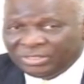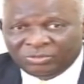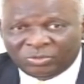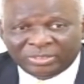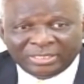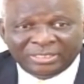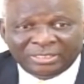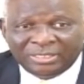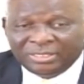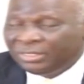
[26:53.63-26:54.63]
working
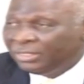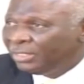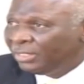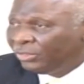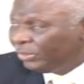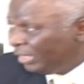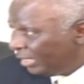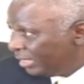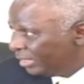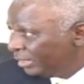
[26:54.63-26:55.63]
in
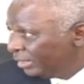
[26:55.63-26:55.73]
UTEC.